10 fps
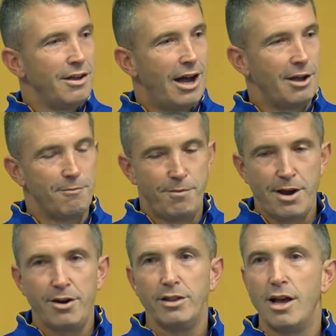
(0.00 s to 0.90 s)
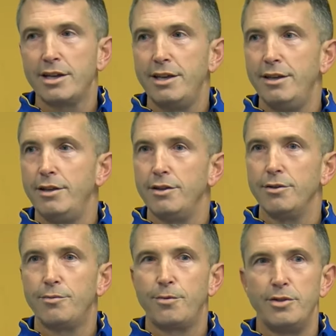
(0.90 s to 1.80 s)
I am very lucky
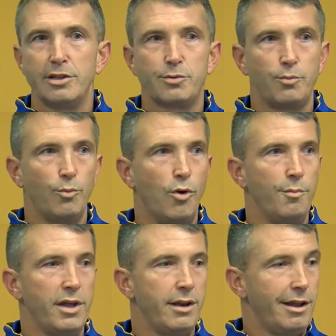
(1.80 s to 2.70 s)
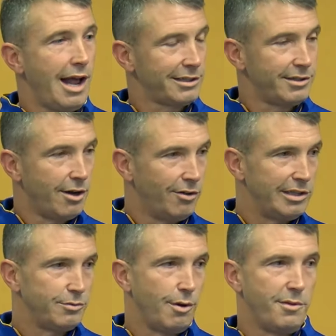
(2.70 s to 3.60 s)
for this woman and actually all
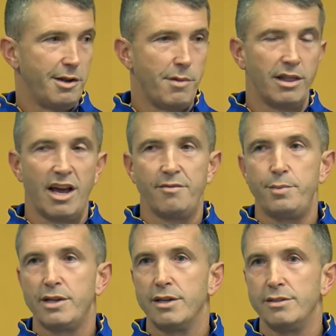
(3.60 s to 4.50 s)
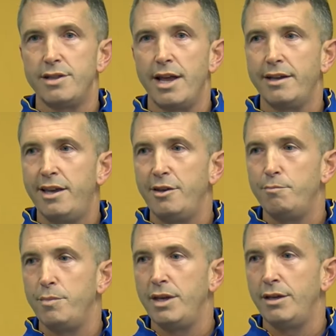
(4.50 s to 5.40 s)
these women in my life because they
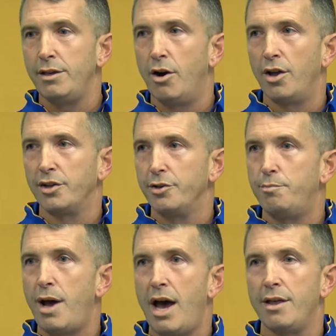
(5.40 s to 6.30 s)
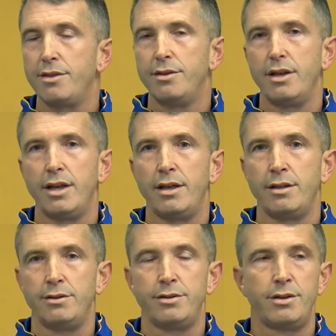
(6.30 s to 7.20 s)
keep me on a good path.
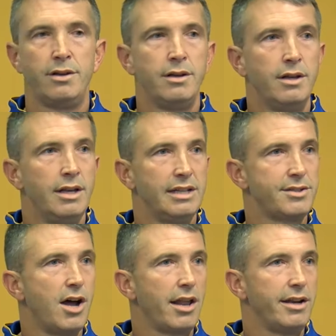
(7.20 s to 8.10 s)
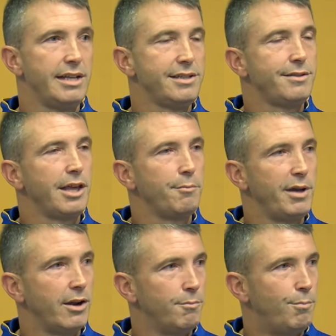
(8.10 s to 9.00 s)
And it's not an easy thing
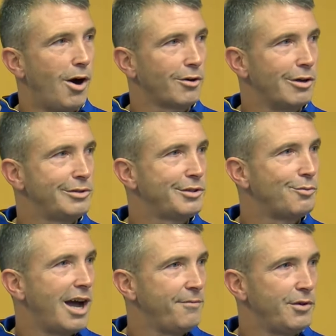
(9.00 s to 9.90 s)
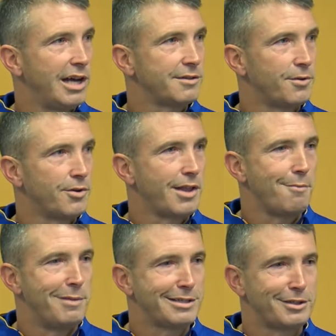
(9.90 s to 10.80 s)
being a ball coach's wife. You guys have heard
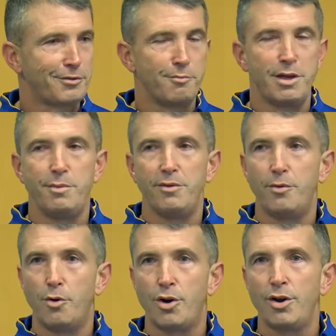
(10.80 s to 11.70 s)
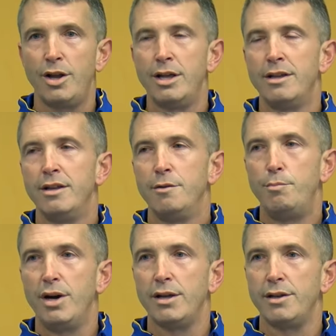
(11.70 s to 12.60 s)
that message from me before.
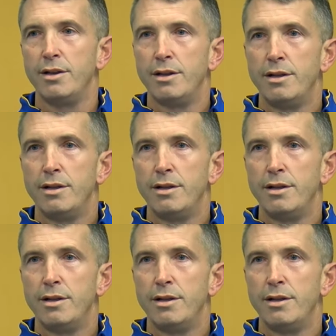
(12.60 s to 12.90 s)
But